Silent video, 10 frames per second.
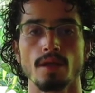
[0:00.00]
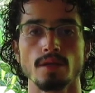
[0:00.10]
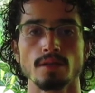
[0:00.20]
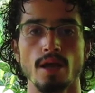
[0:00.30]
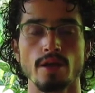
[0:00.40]

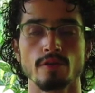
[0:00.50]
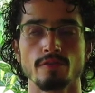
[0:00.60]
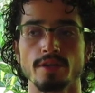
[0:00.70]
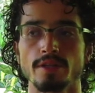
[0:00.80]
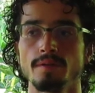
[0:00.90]
In
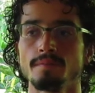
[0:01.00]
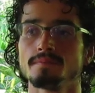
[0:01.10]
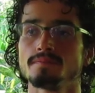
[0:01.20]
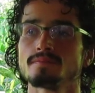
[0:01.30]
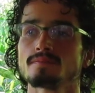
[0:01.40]
Ayurveda,
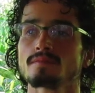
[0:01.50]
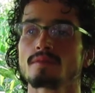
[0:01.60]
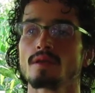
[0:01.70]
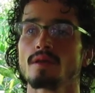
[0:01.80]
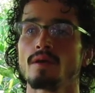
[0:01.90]

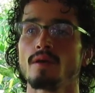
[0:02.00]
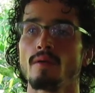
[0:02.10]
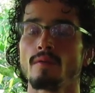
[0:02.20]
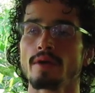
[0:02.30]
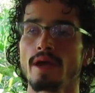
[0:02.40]

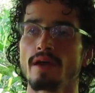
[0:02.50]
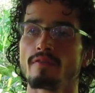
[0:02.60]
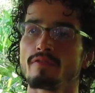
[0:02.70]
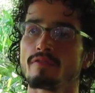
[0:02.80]
we have